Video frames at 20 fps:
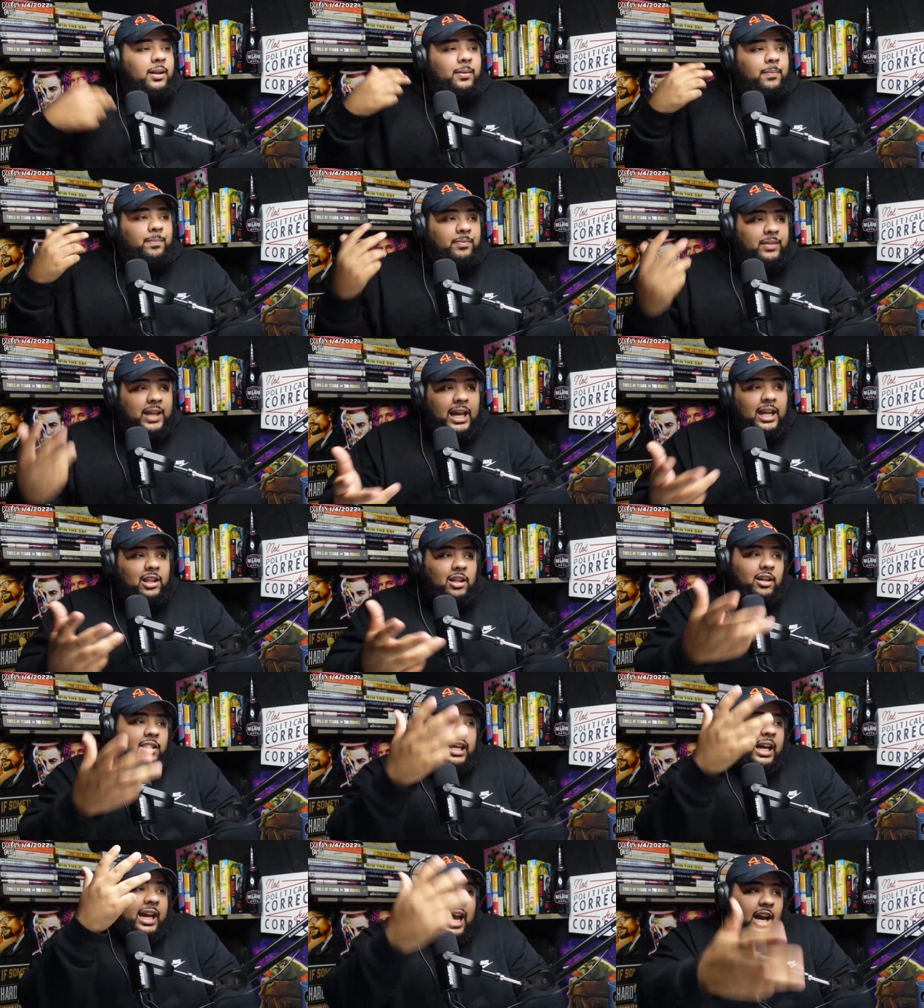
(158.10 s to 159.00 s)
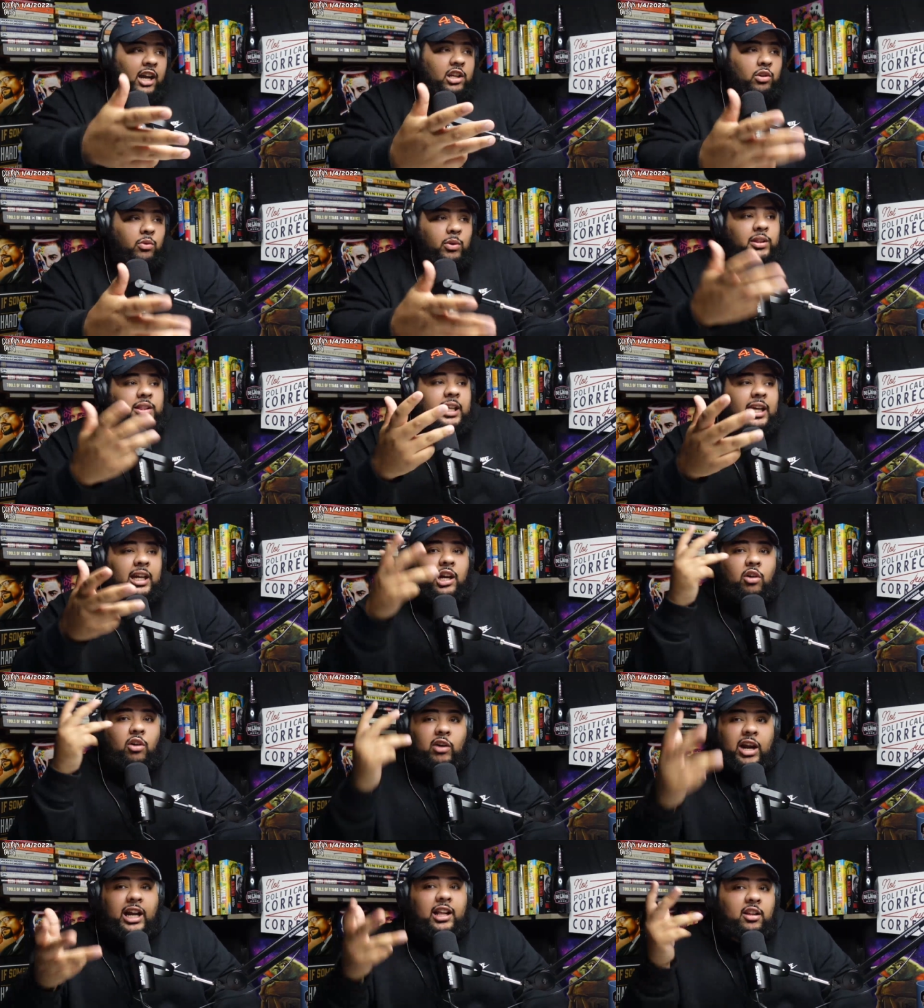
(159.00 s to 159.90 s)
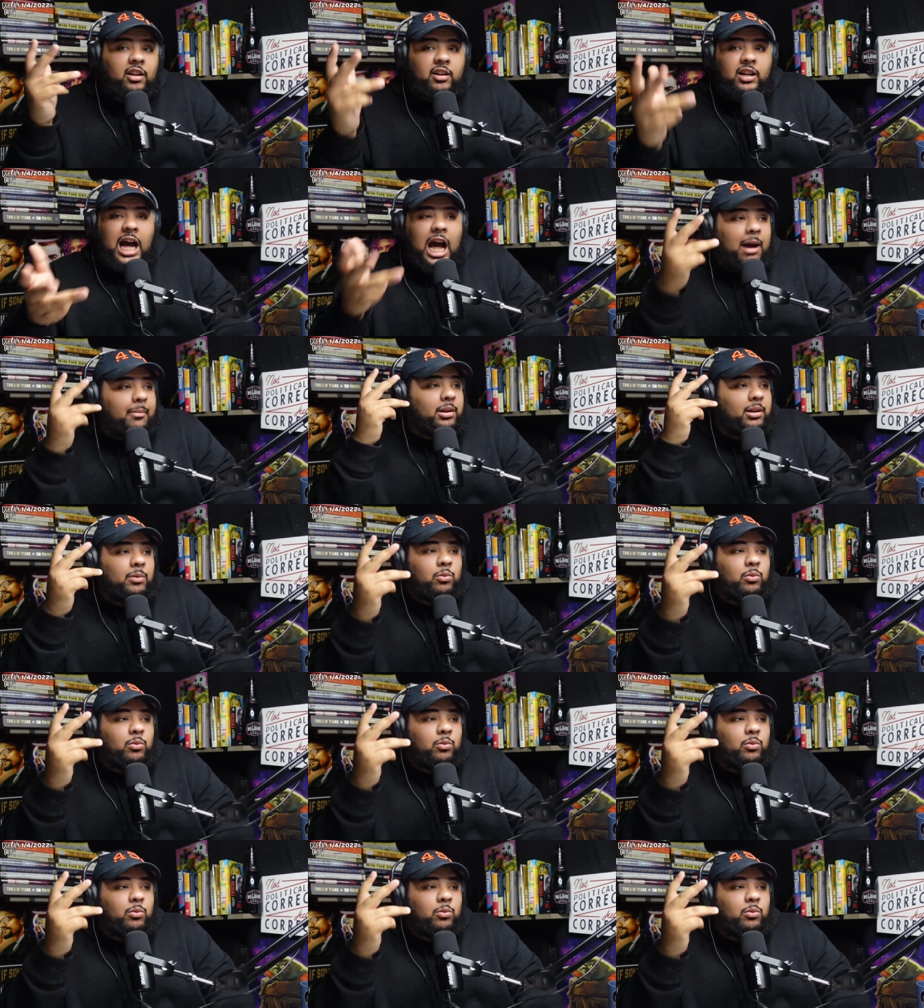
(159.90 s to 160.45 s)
they look like how you would think a regular goblin